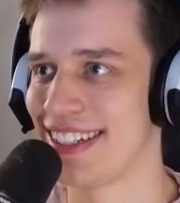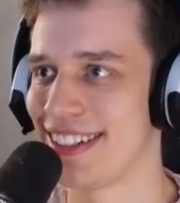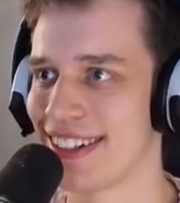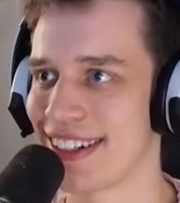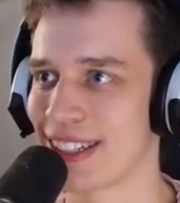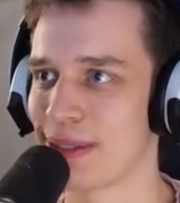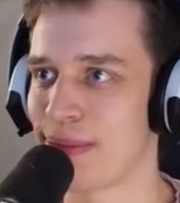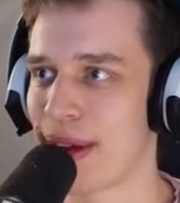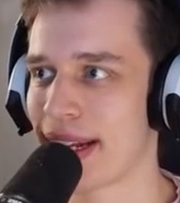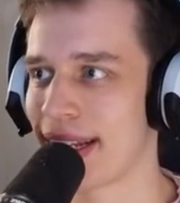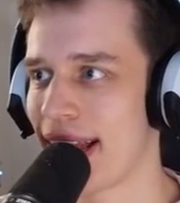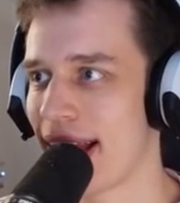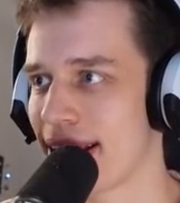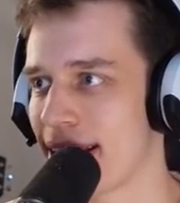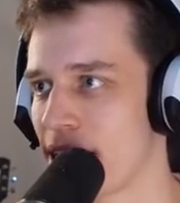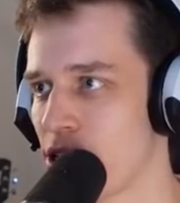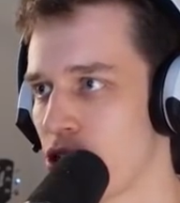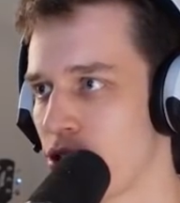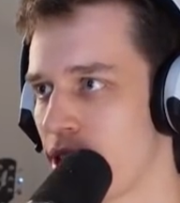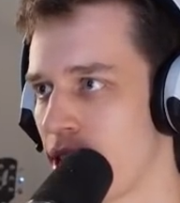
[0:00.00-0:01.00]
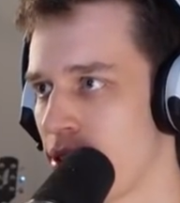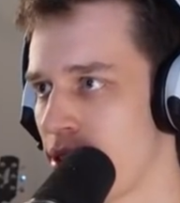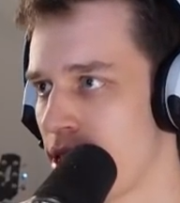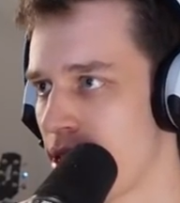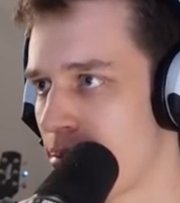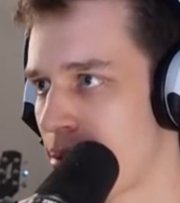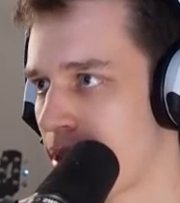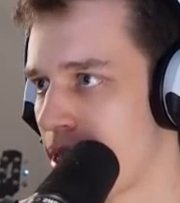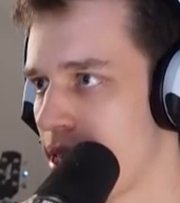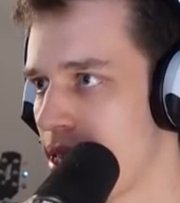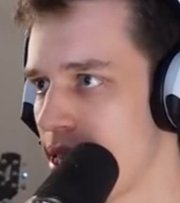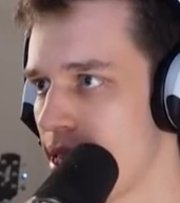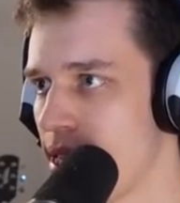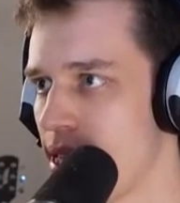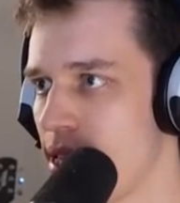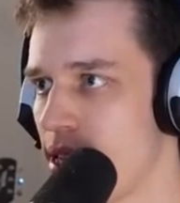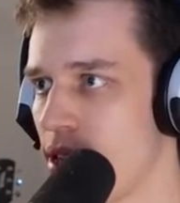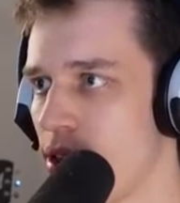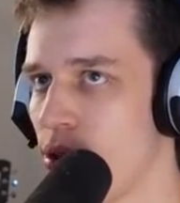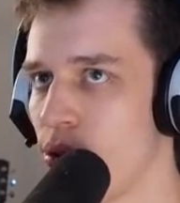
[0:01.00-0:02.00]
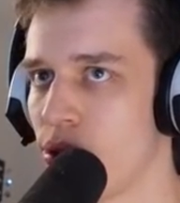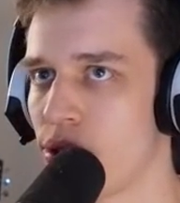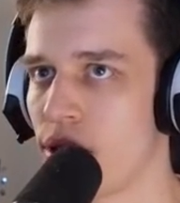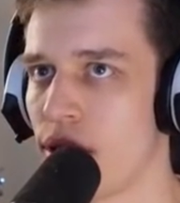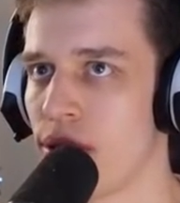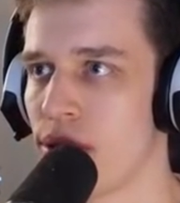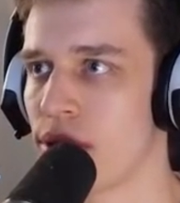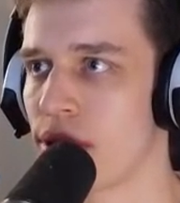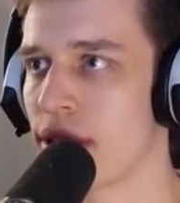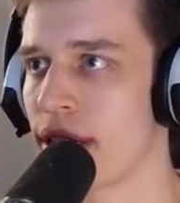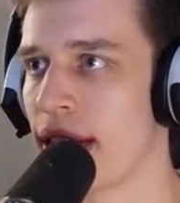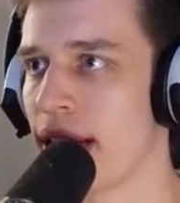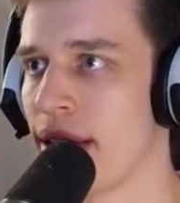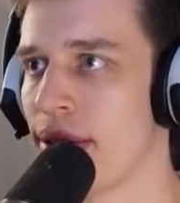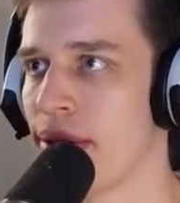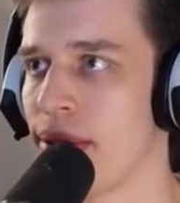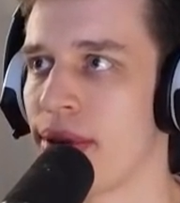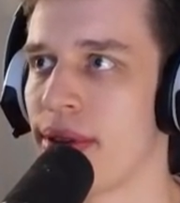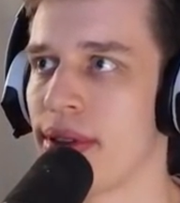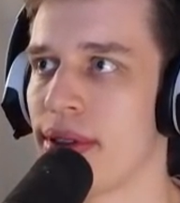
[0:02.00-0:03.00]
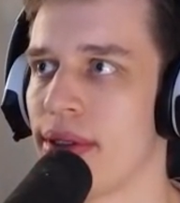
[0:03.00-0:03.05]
not expect that, did you now, Neeb? Who's the loser now?